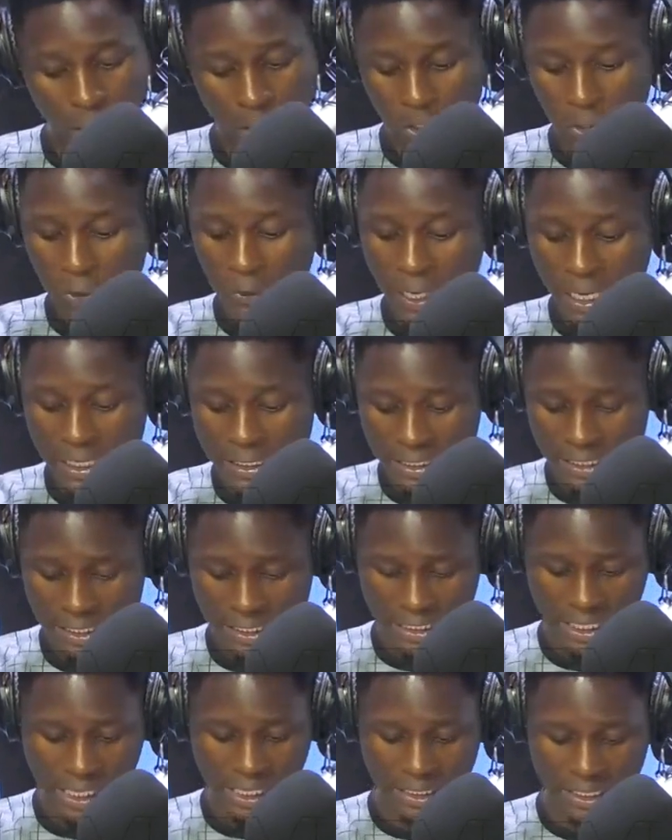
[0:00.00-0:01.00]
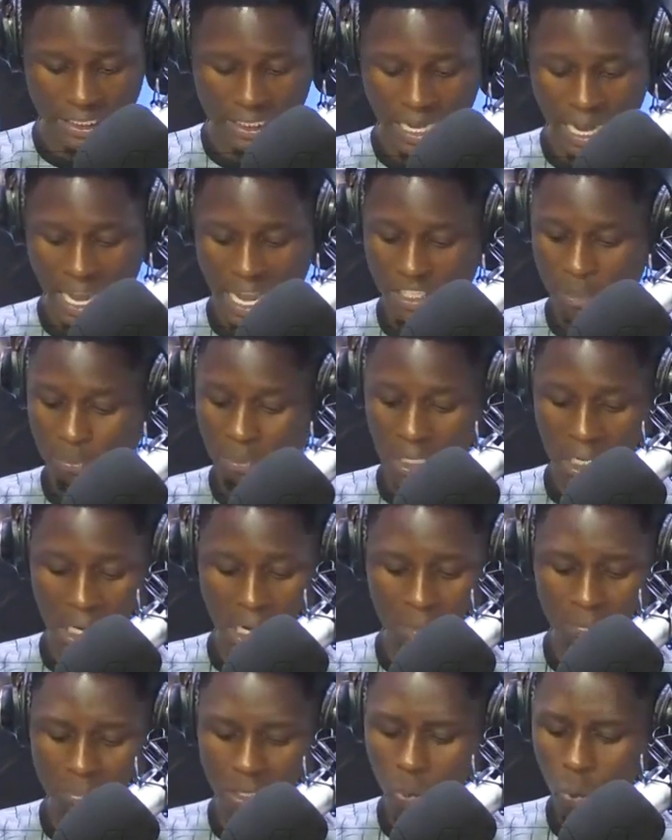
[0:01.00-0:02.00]
The United States has
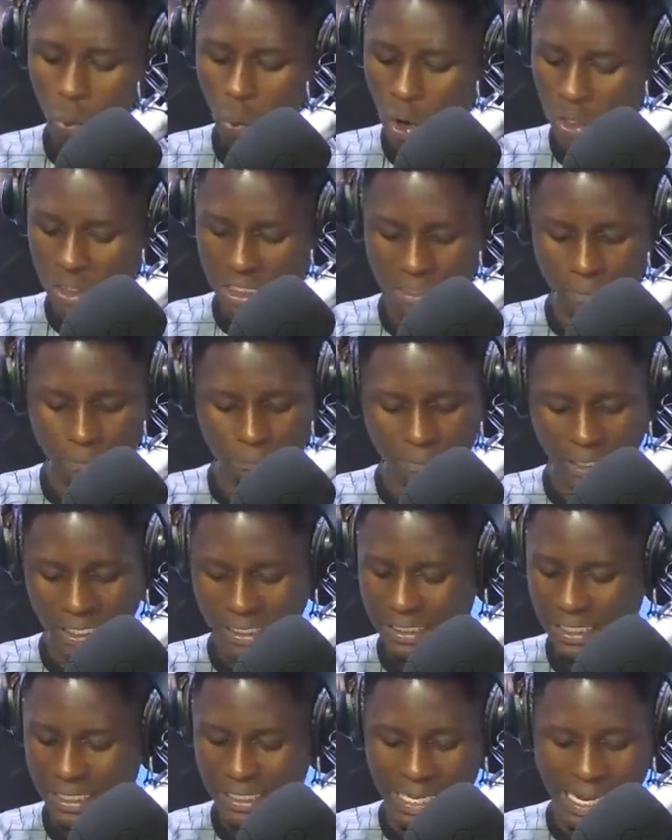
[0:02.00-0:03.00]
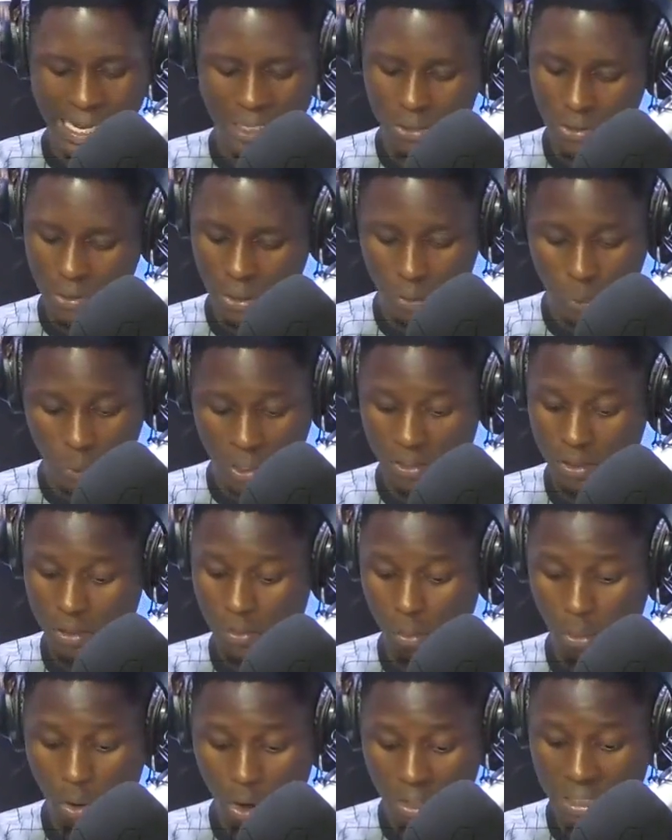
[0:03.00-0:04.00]
become the worst affected country,
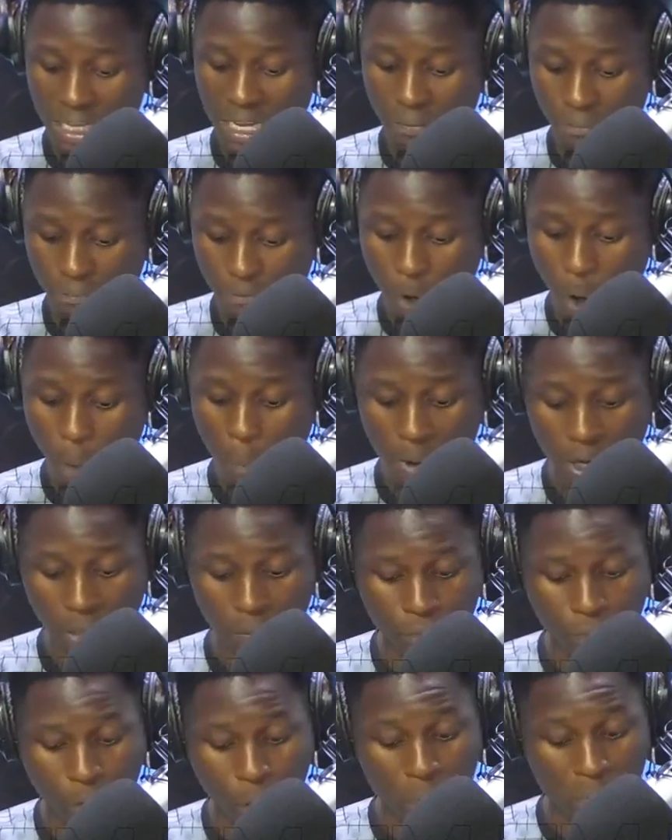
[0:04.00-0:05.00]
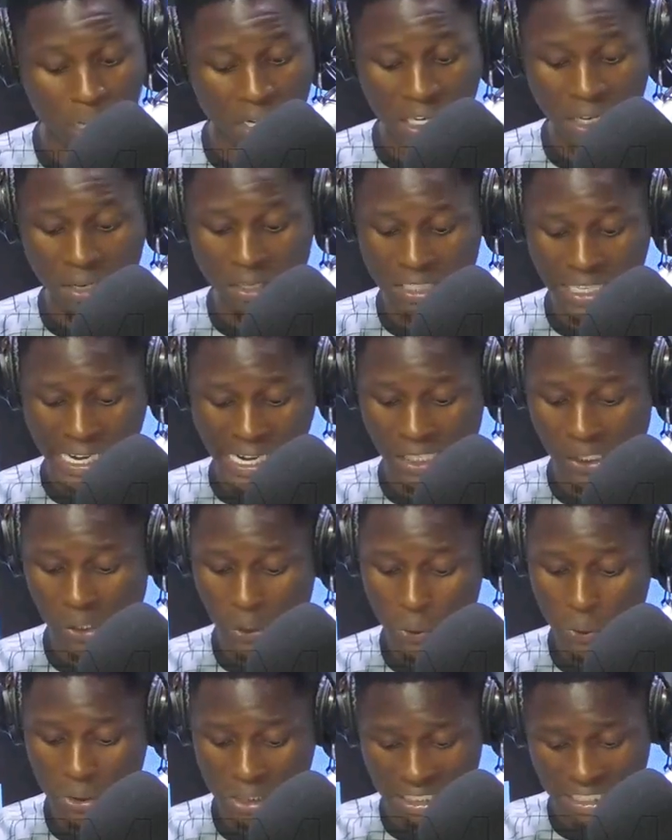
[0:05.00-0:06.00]
with more than 4.4 million
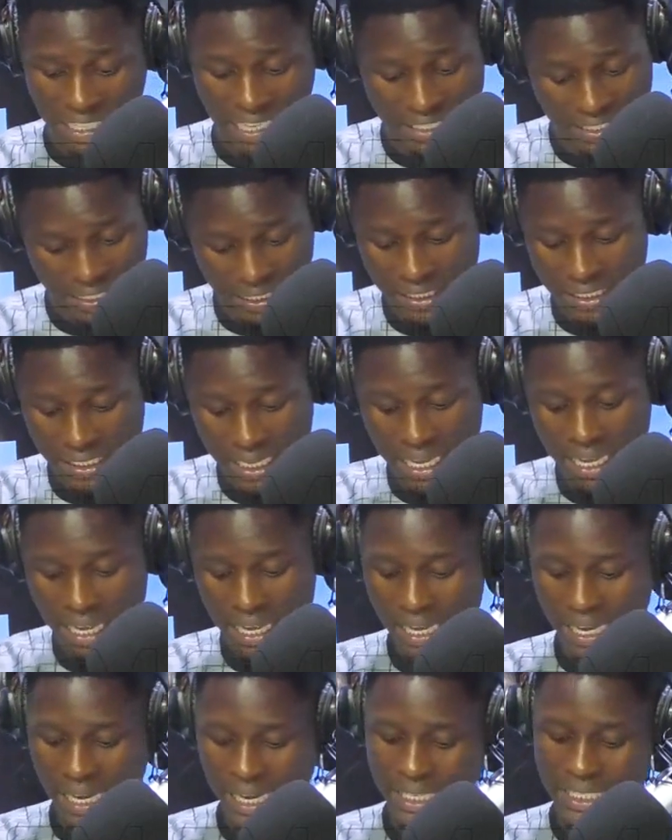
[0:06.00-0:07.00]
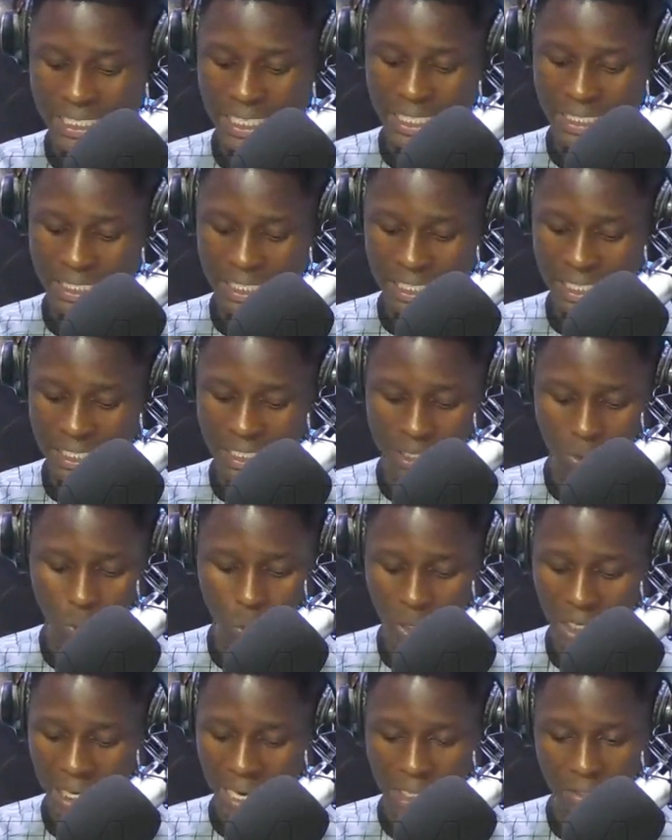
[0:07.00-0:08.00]
diagnosed cases and at least
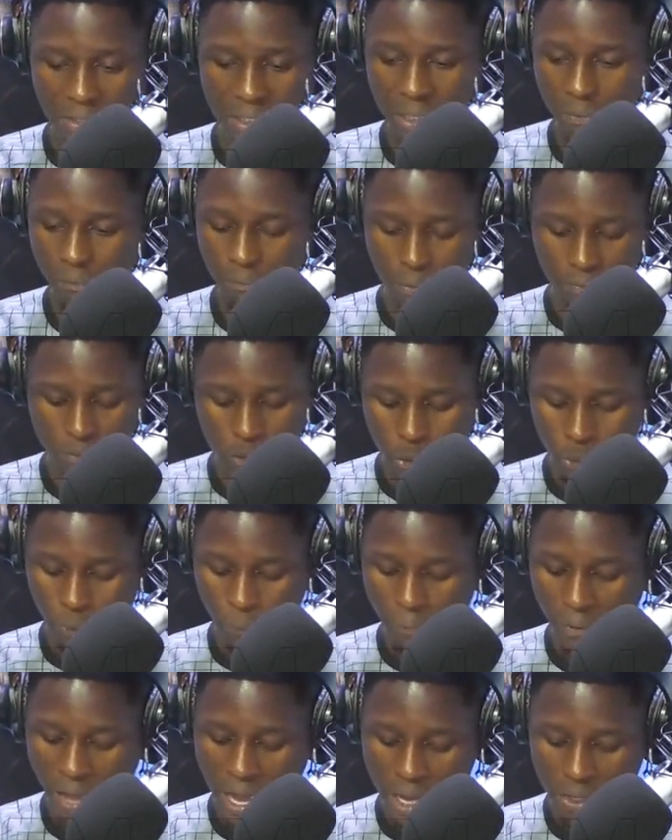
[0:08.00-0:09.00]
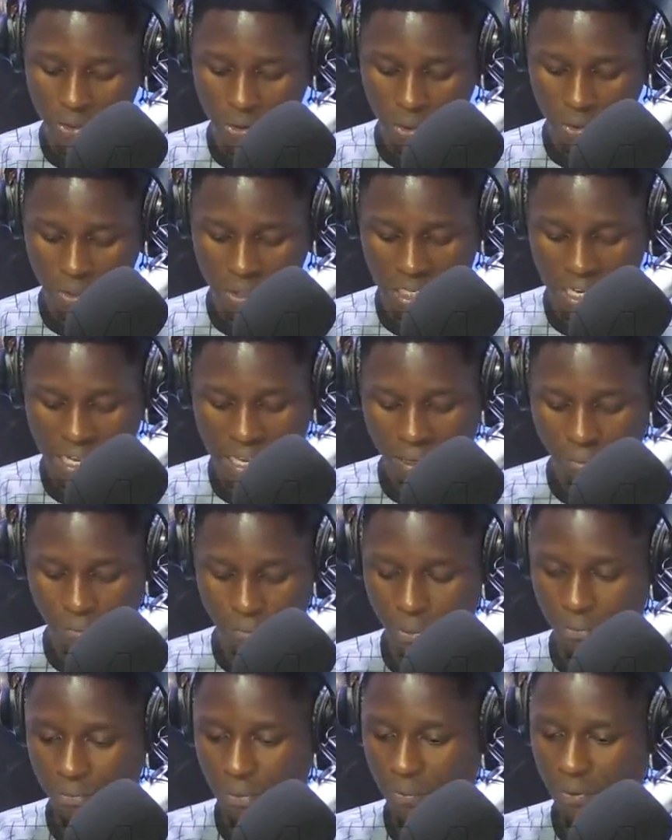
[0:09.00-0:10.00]

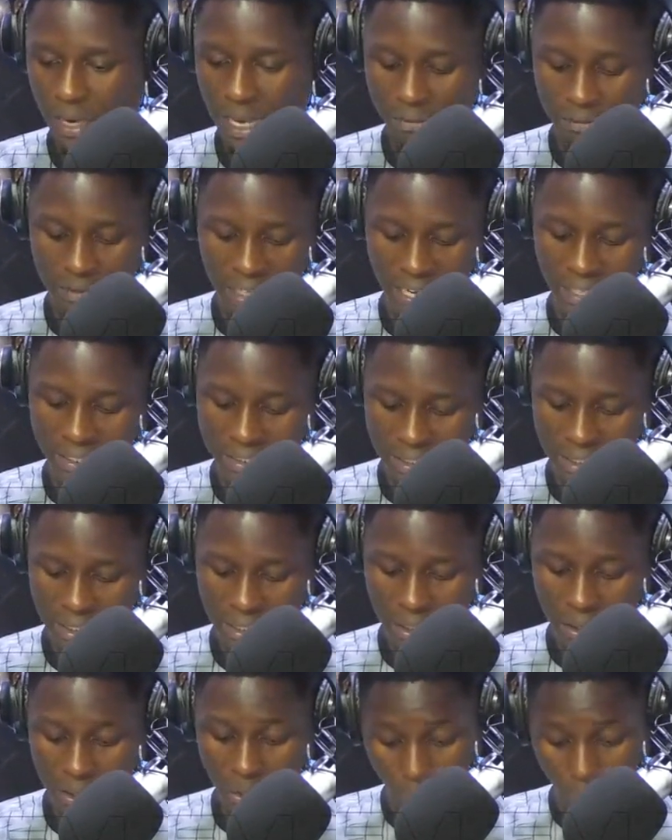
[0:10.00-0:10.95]
152,055 deaths.